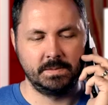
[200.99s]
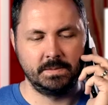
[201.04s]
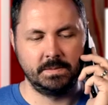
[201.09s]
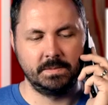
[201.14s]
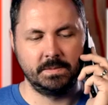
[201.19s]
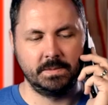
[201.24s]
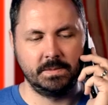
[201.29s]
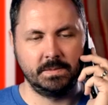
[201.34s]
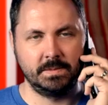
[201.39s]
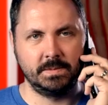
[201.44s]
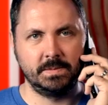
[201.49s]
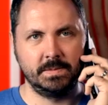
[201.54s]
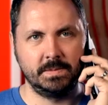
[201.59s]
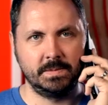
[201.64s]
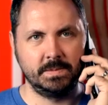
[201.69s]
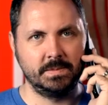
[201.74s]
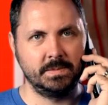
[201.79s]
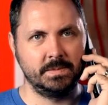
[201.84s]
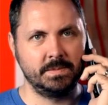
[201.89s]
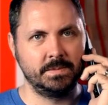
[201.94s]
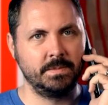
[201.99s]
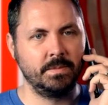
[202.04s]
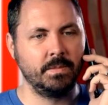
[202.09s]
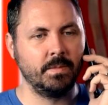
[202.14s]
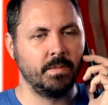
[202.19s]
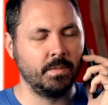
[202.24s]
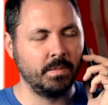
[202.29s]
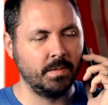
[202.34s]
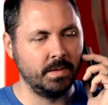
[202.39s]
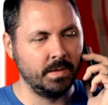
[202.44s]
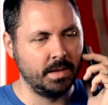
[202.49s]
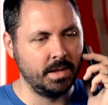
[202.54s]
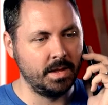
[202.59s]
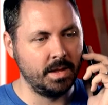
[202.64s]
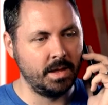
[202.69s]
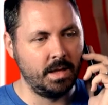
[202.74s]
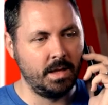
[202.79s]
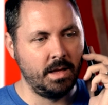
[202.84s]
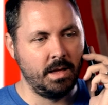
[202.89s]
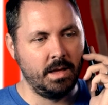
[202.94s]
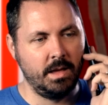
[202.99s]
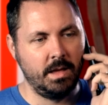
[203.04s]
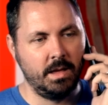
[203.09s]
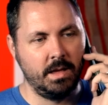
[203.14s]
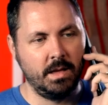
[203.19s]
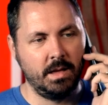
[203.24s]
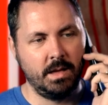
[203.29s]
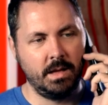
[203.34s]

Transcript: Nobody speaks.